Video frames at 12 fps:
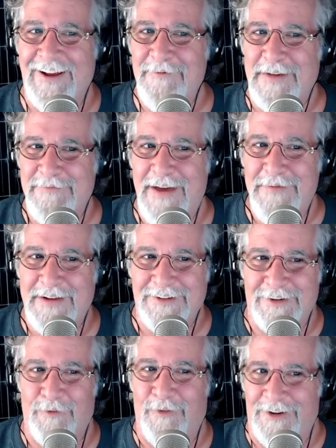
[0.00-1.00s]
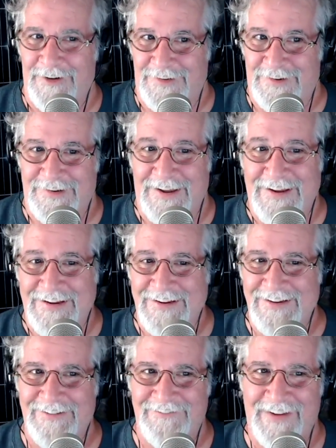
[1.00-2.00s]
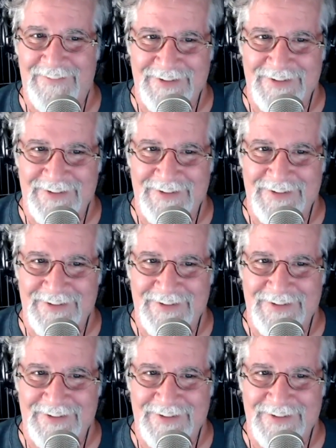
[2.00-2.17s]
mean, maybe a little worse. Maybe a